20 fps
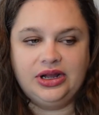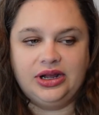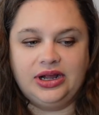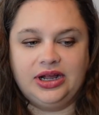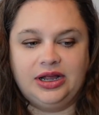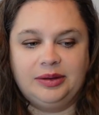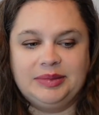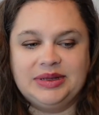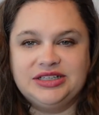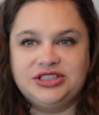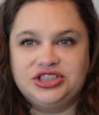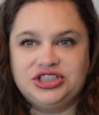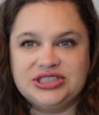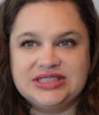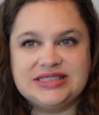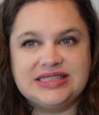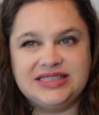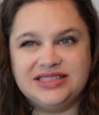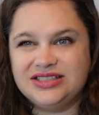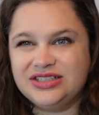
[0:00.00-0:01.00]
um, it's
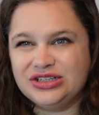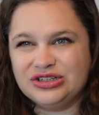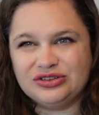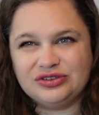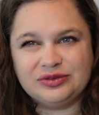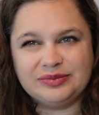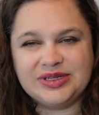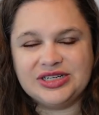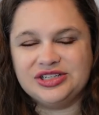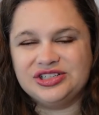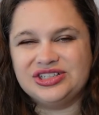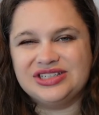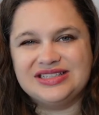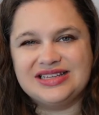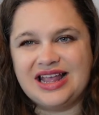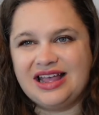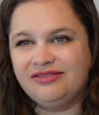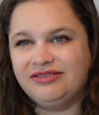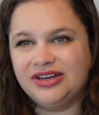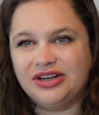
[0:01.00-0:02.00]
just easier for me to just
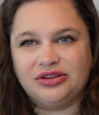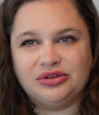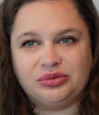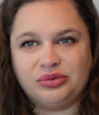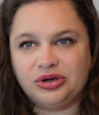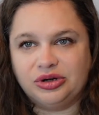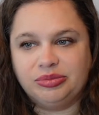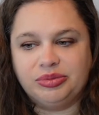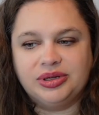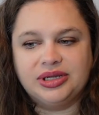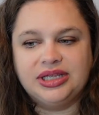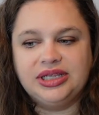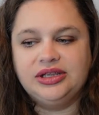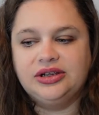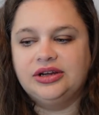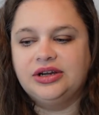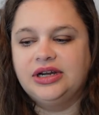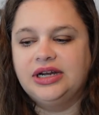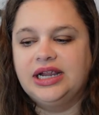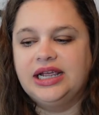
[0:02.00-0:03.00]
have another workbook
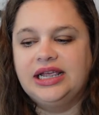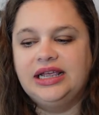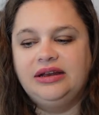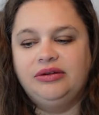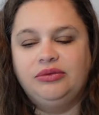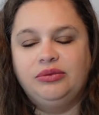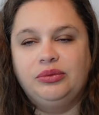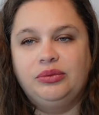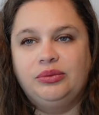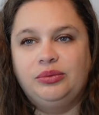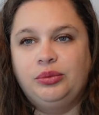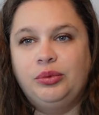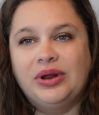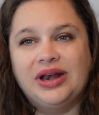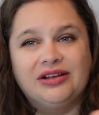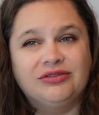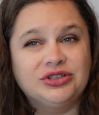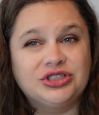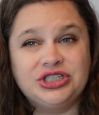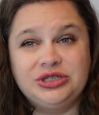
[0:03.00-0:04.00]
here, and
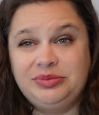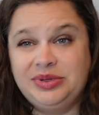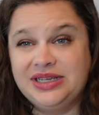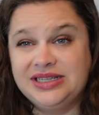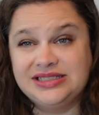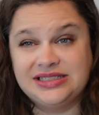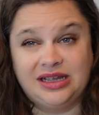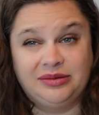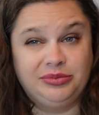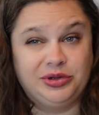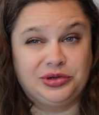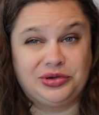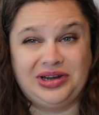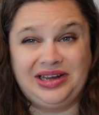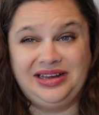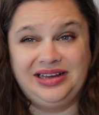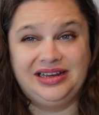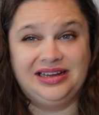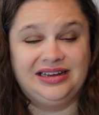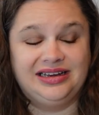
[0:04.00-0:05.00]
whatever she picks up, great.